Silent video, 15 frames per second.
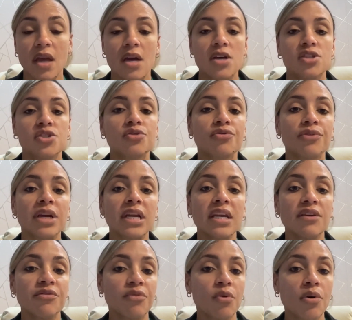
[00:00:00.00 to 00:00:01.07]
Screening
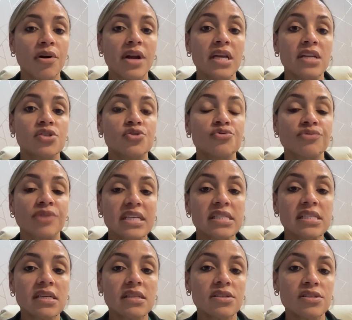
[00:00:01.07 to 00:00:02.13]
for and
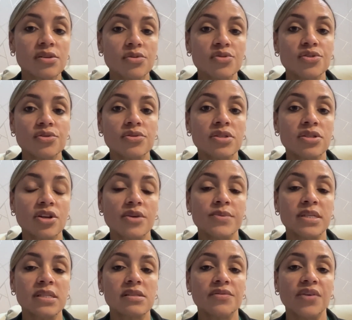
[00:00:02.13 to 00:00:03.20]
addressing the social
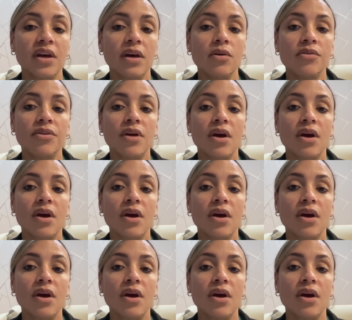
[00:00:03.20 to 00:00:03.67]
determinants of health